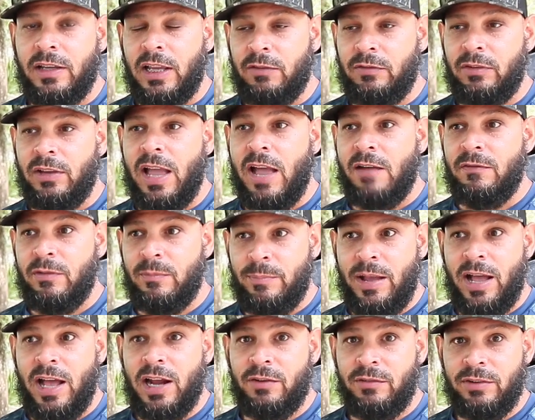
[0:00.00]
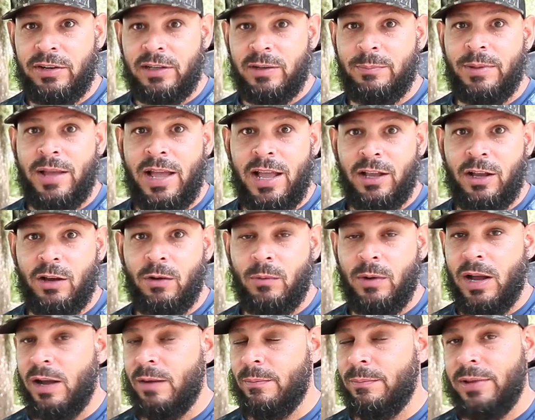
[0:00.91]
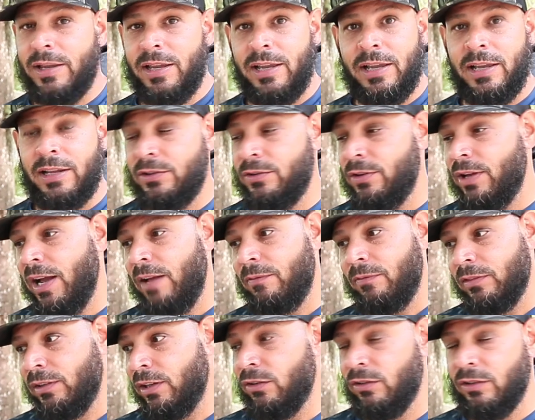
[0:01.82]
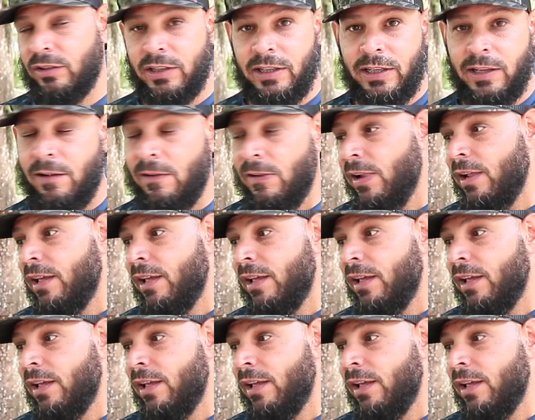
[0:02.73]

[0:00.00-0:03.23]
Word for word: If you have a battery in the back go out, man, you have to literally